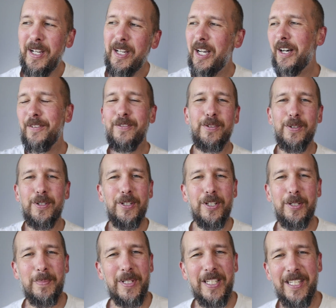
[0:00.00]
After all,
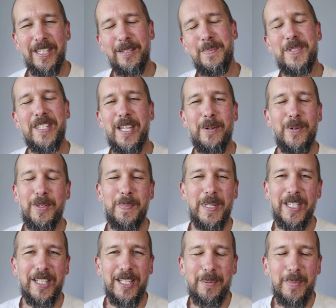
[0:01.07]
I'm letting them stay with
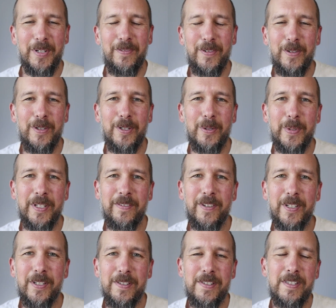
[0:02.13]
me and eat my food or whatever
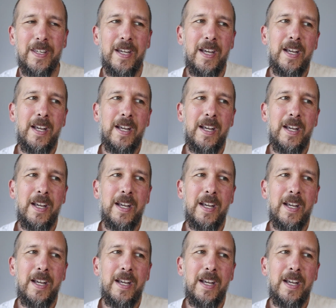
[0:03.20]
else.